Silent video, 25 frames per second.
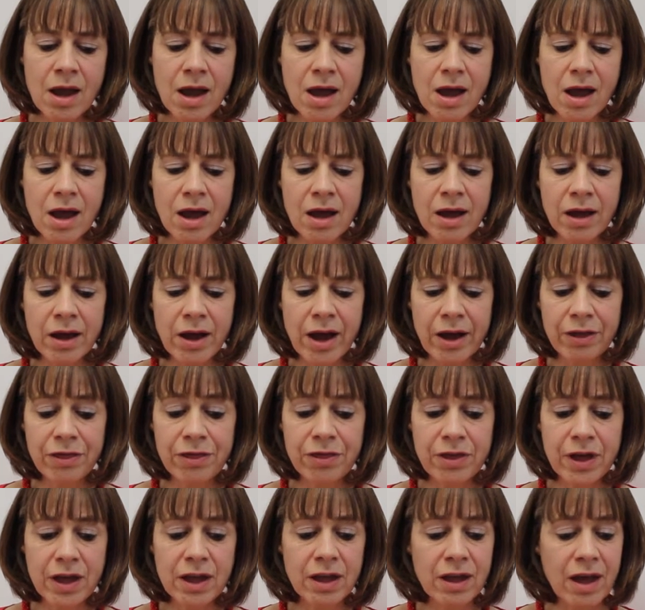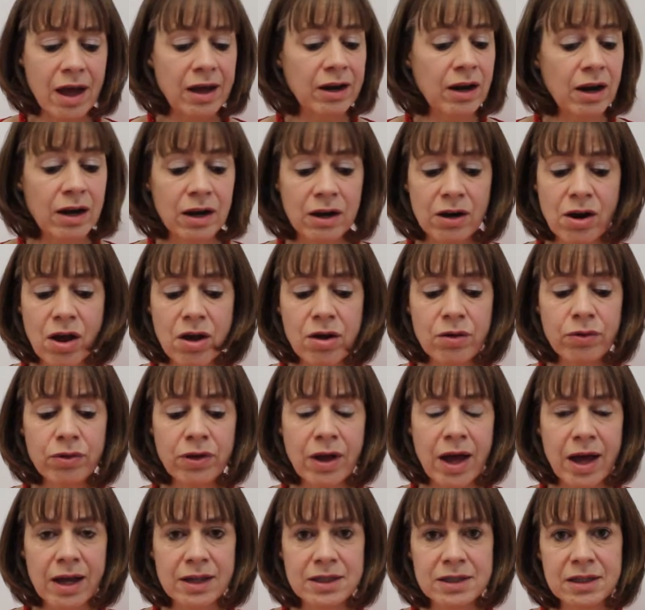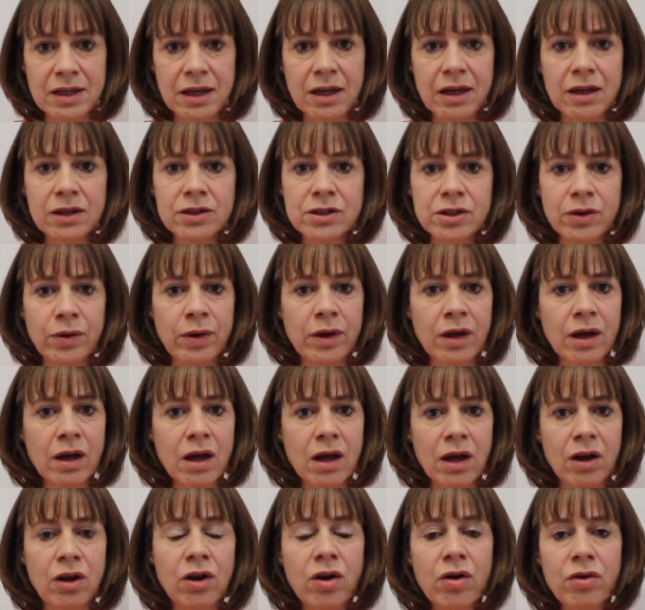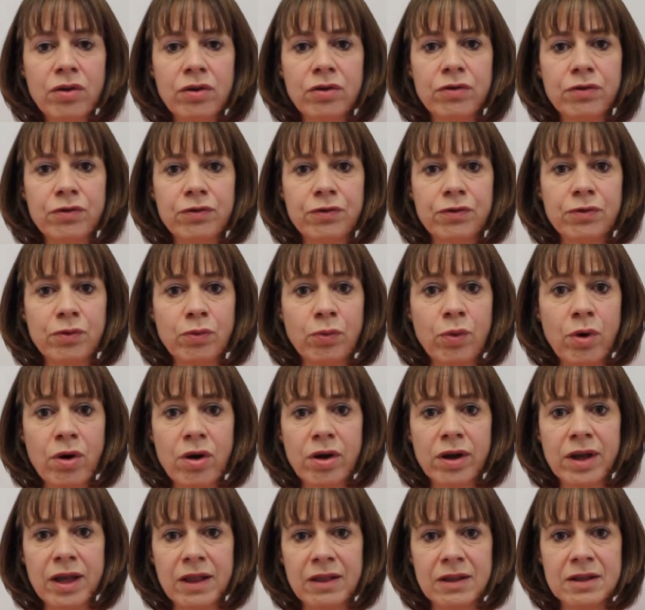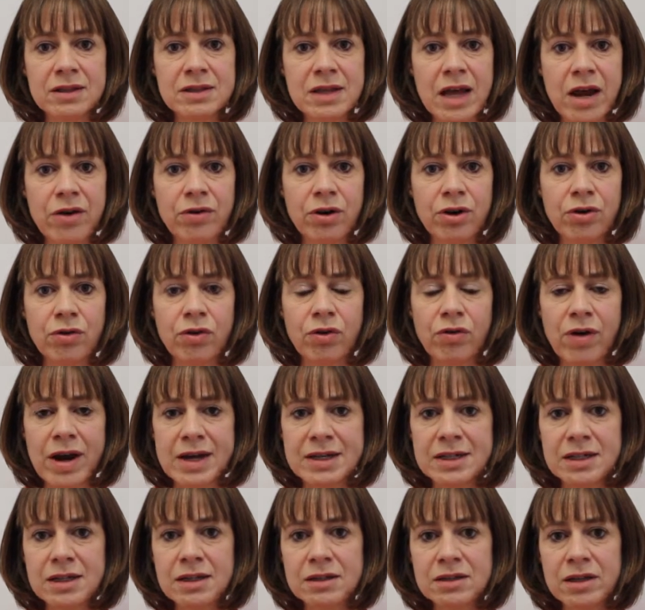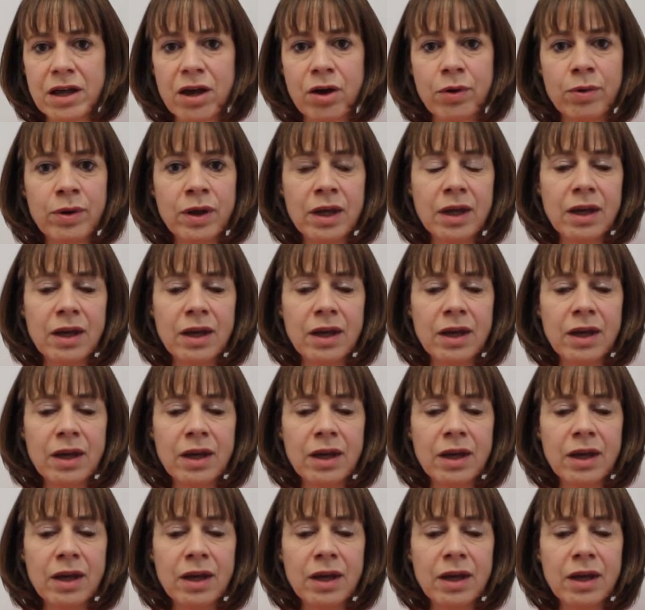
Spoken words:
I think and I know that ICE are doing a lot of work in this area already, so